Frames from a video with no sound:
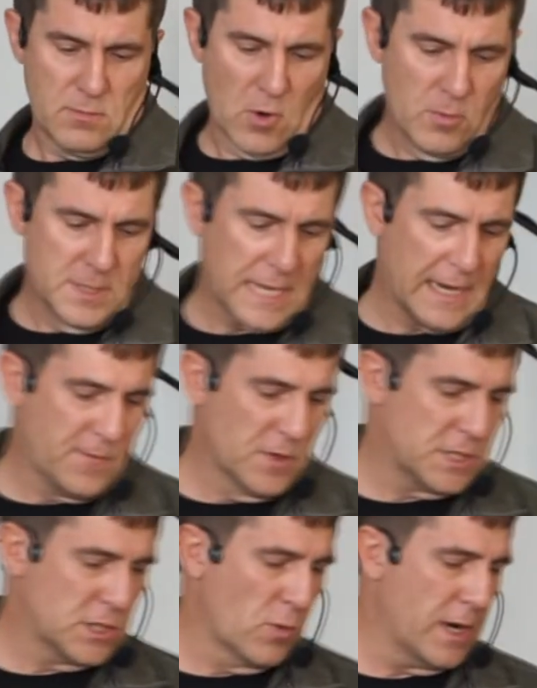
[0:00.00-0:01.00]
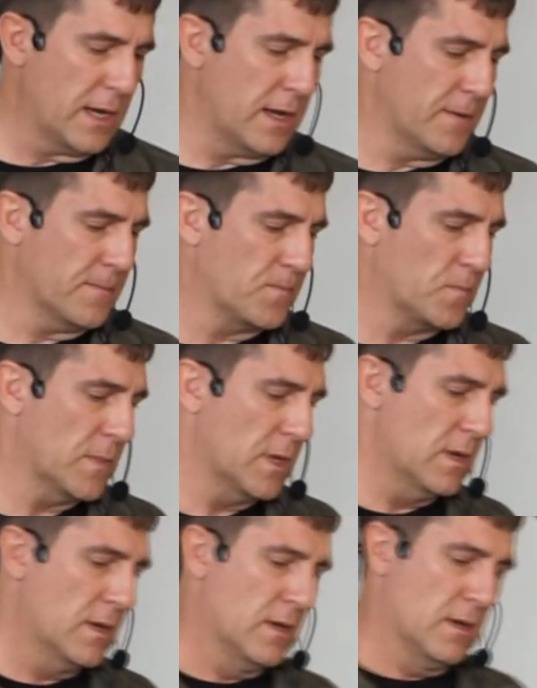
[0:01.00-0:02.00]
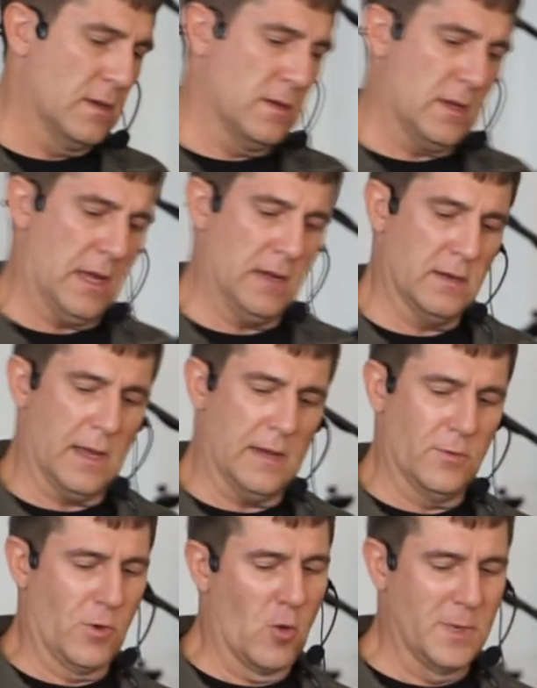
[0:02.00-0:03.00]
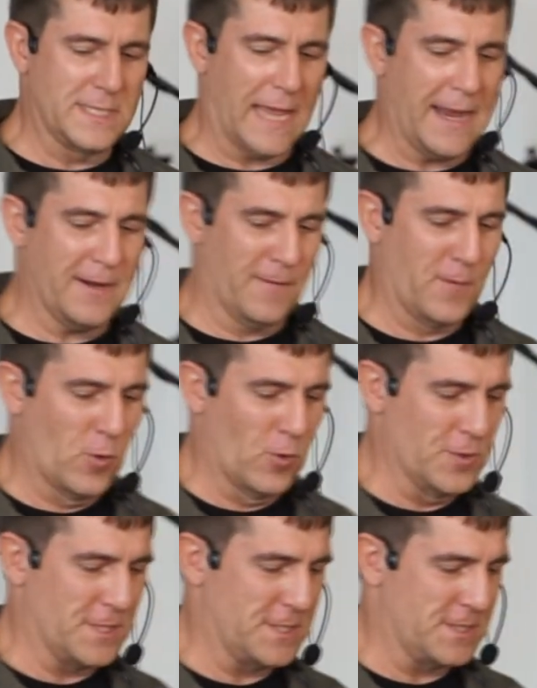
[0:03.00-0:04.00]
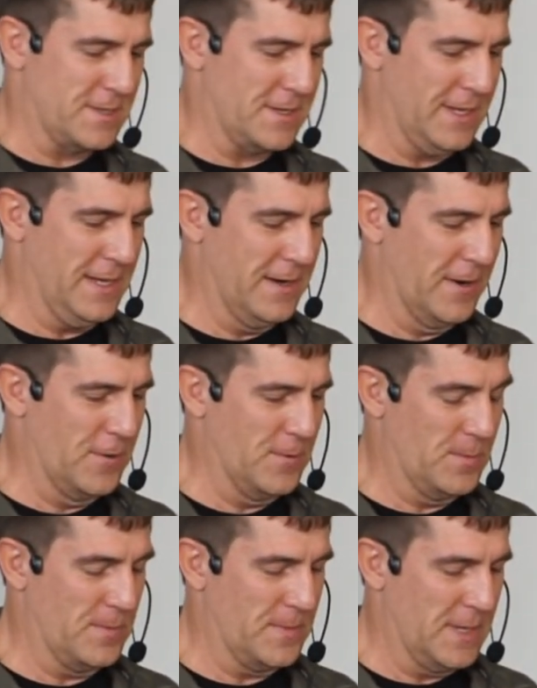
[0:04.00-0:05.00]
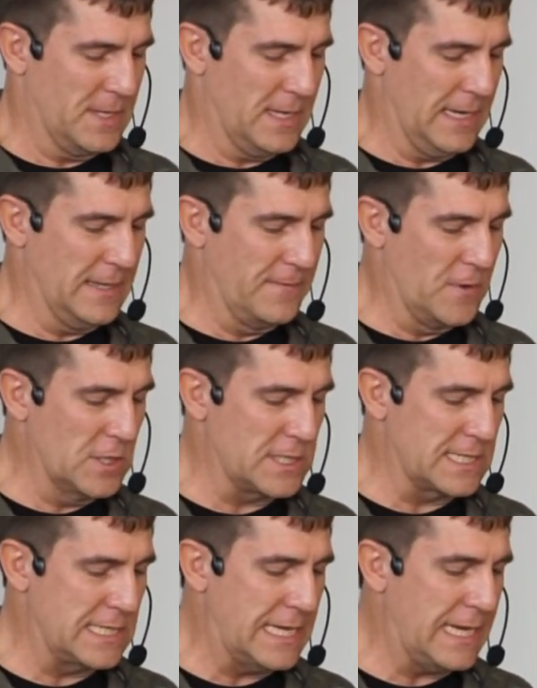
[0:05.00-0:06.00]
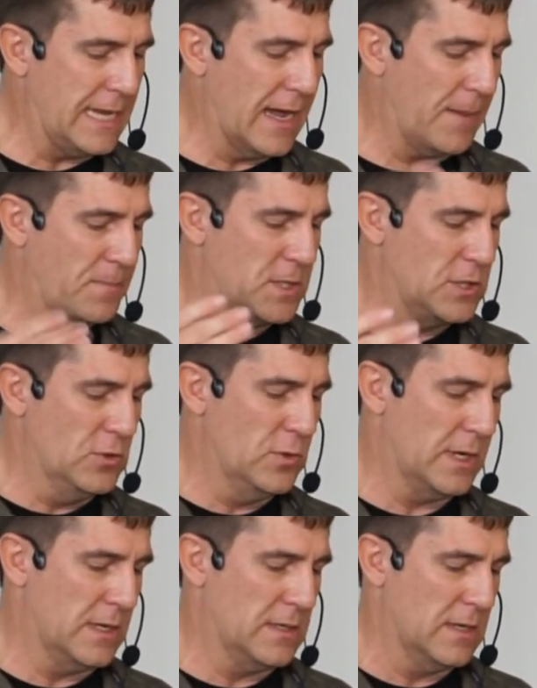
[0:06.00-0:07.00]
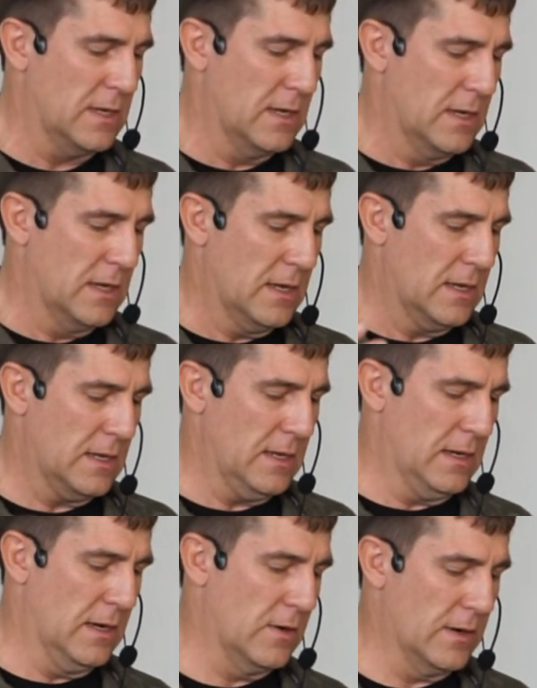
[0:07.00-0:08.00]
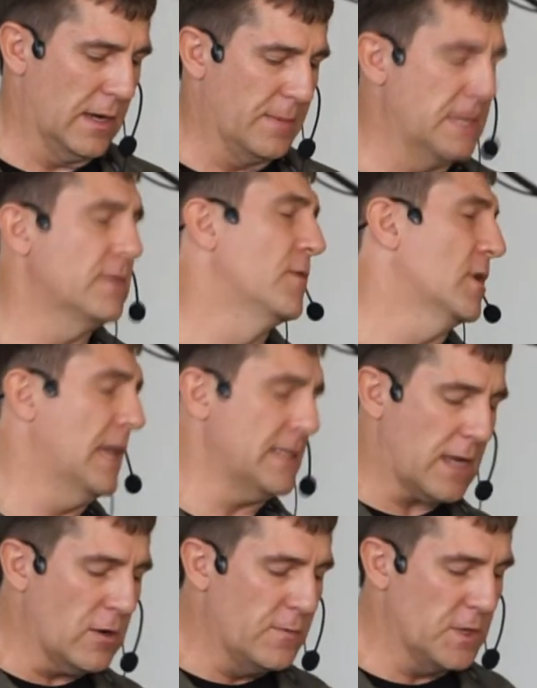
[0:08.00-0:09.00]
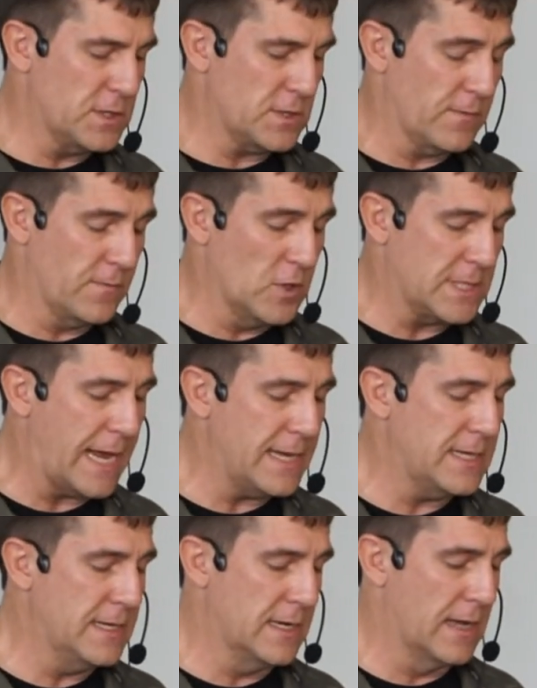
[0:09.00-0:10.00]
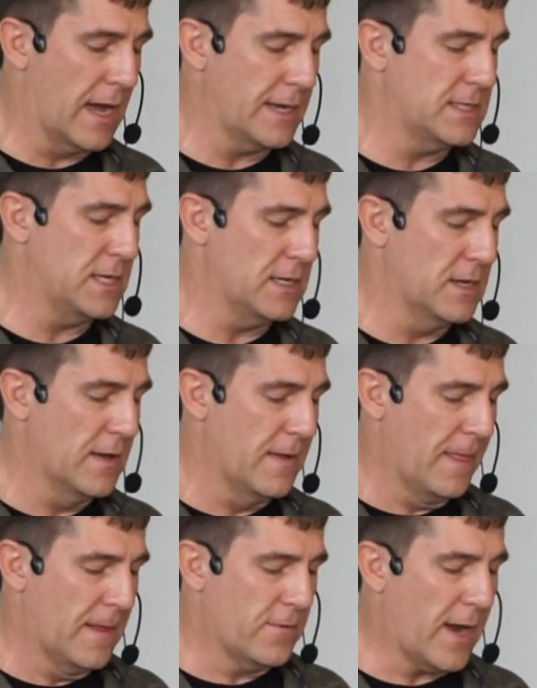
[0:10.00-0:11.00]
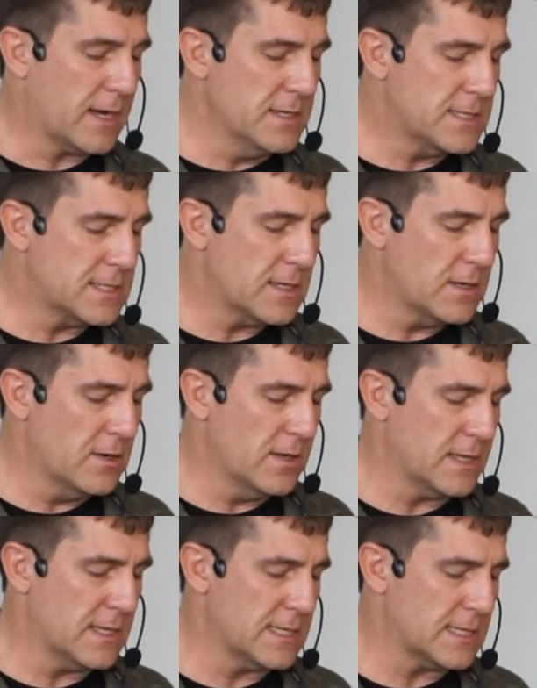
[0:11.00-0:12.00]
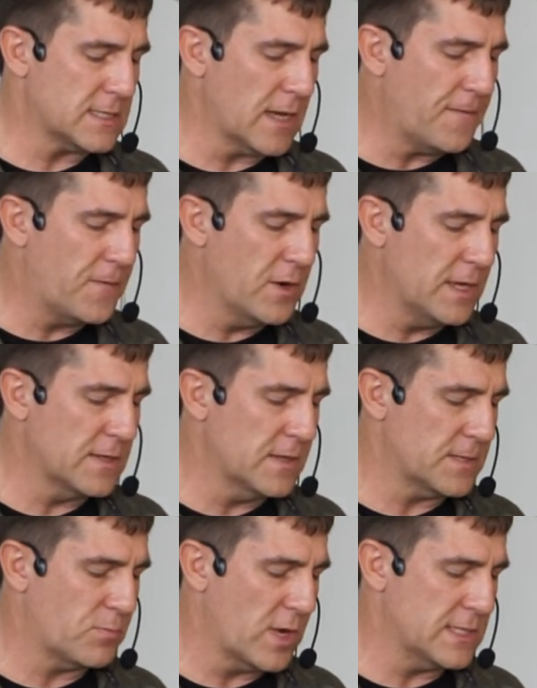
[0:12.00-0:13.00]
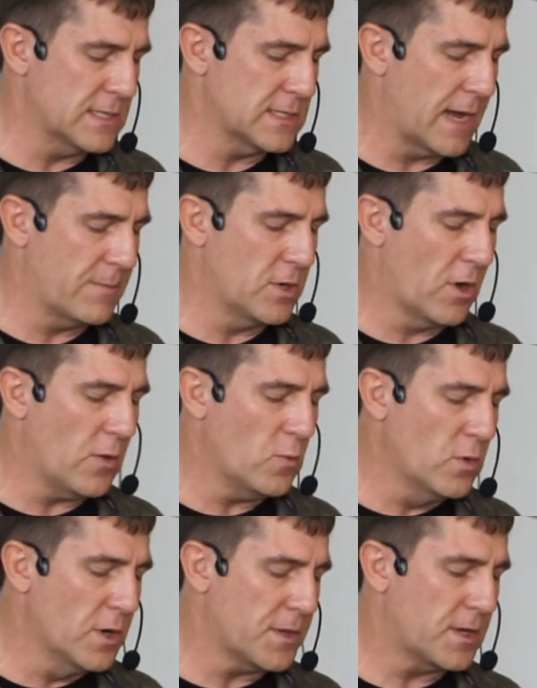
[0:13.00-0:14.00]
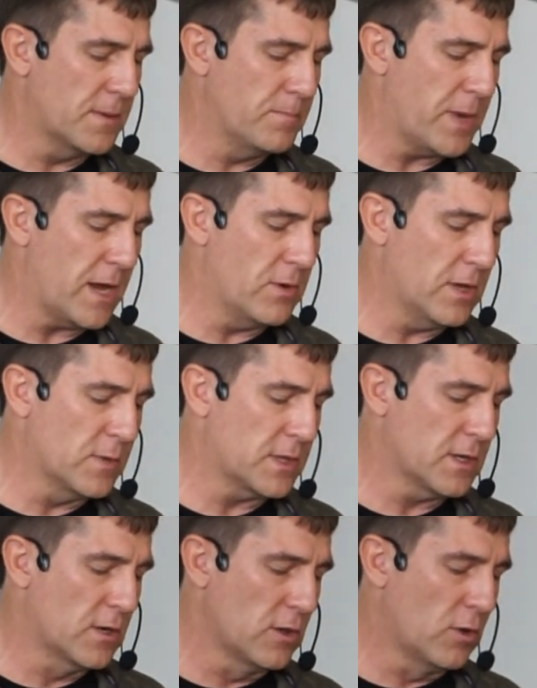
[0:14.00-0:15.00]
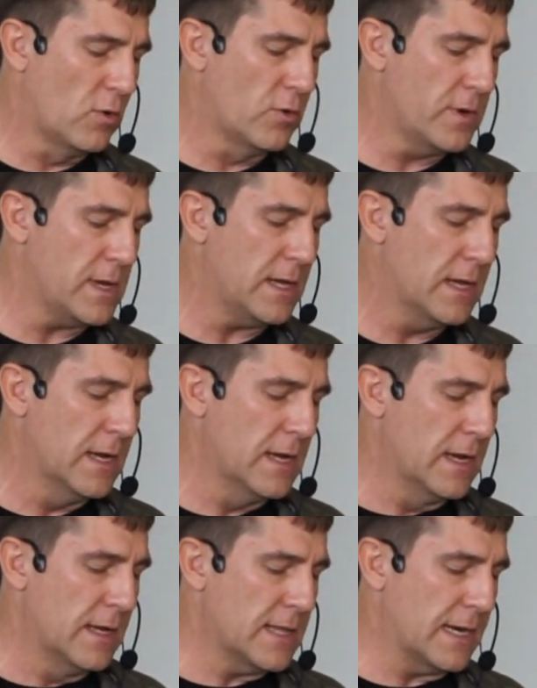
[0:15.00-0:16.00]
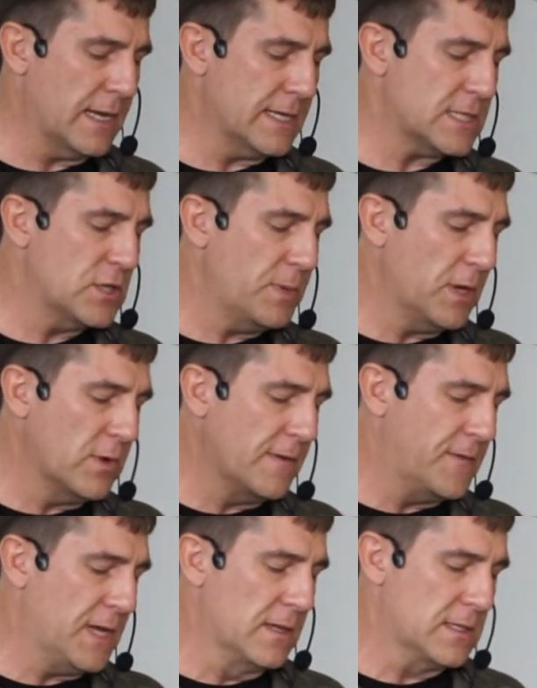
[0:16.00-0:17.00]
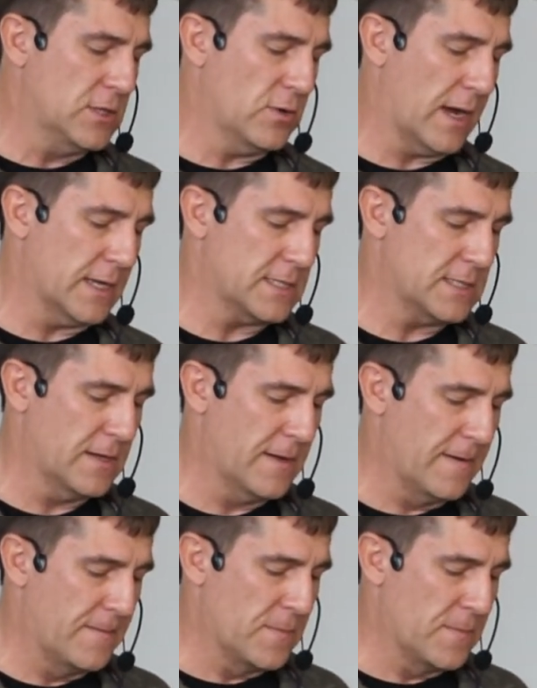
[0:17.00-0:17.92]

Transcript: Romans 8, verse 20, and, and Romans 8, of course, you know, the, in the verses leading up to it, you know, I mean, let's go verse, verse 18 and 19. For I consider that the sufferings of this present time are not worth comparing with the glory that is to be revealed to us.